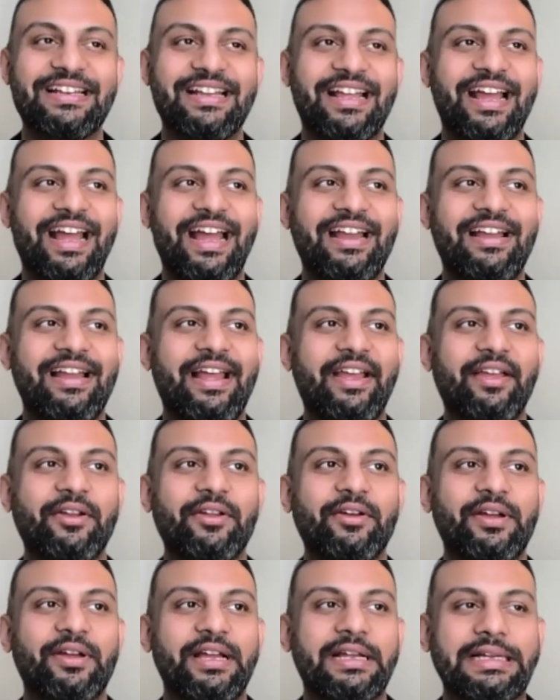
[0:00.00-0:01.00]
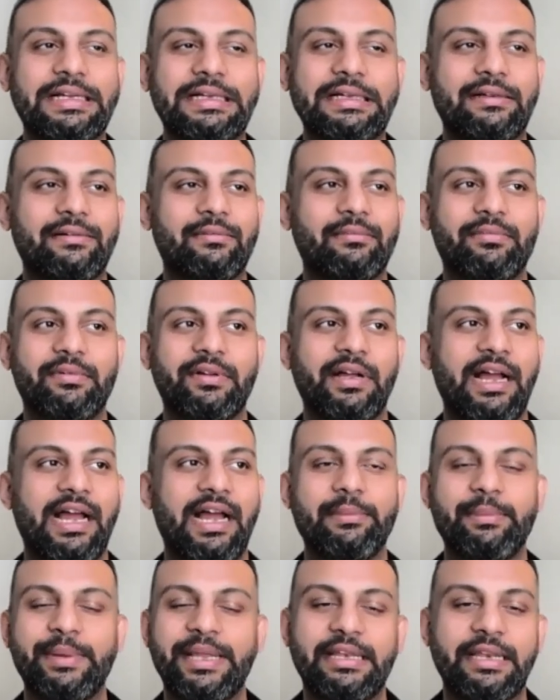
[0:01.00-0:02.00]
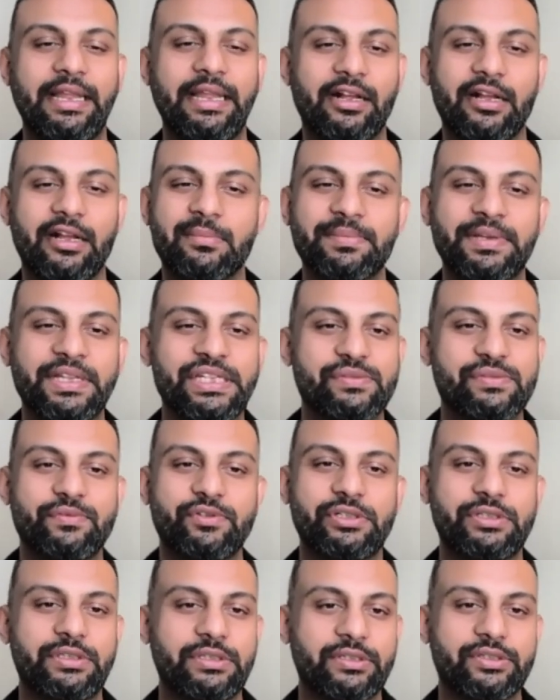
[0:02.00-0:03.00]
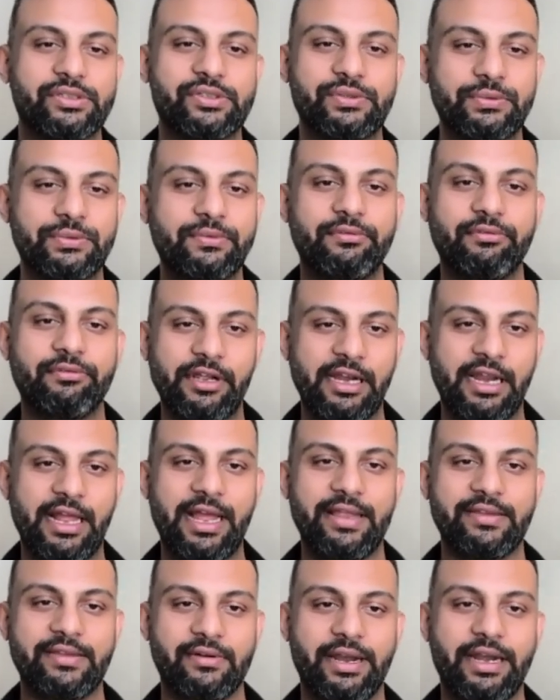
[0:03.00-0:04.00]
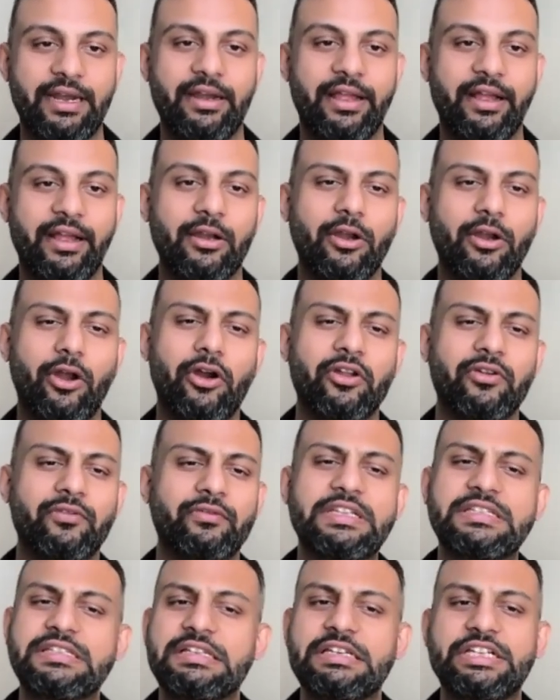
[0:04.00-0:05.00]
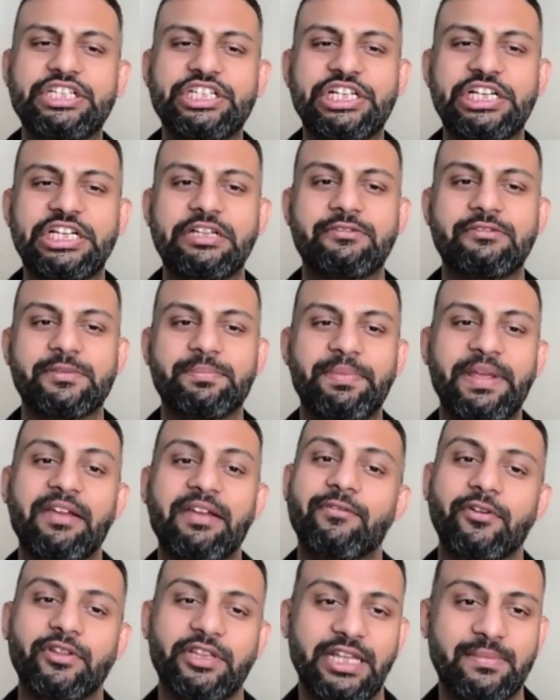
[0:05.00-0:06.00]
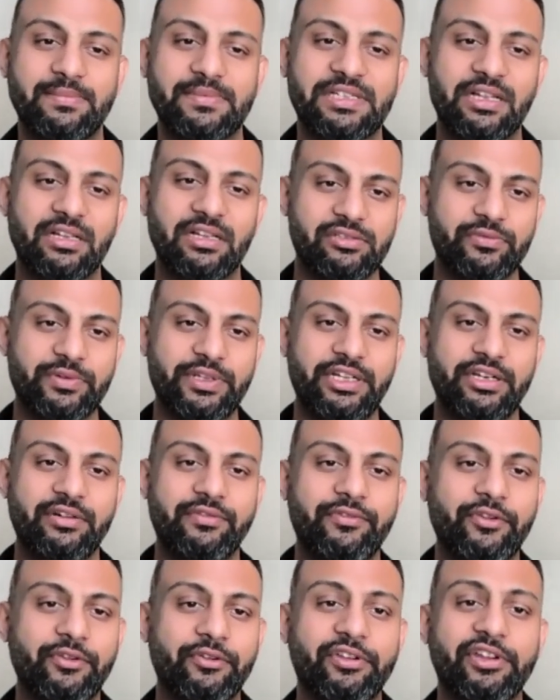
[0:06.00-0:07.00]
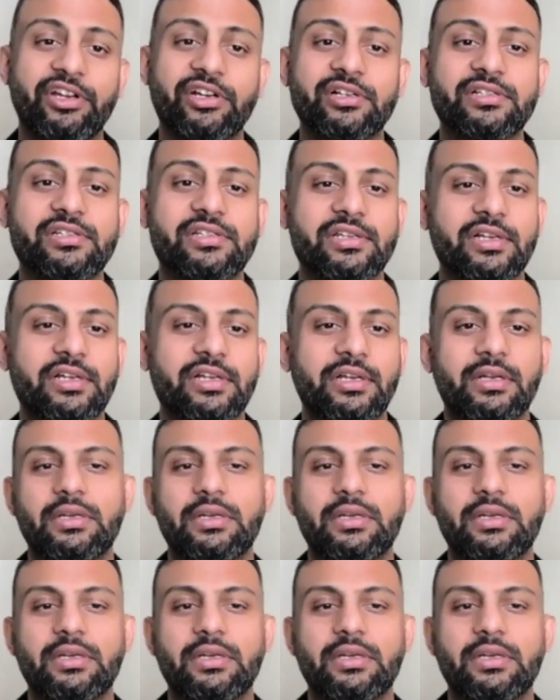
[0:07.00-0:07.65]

And like, I mean, like companies would soon realize, right? Like a lot of these initiatives pay for themselves within a few years.